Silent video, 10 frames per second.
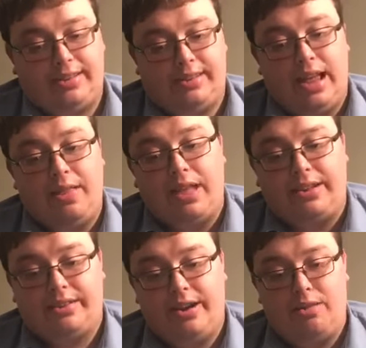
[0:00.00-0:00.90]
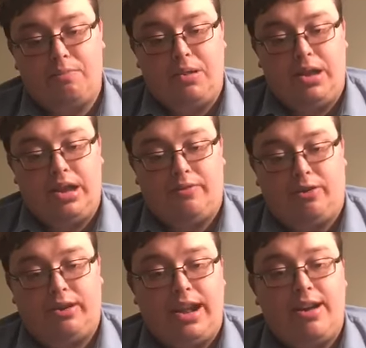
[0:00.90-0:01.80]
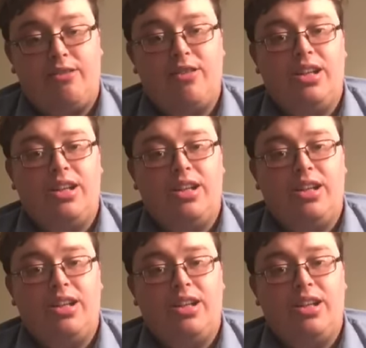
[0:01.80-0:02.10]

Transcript: said, that's going to be it for now.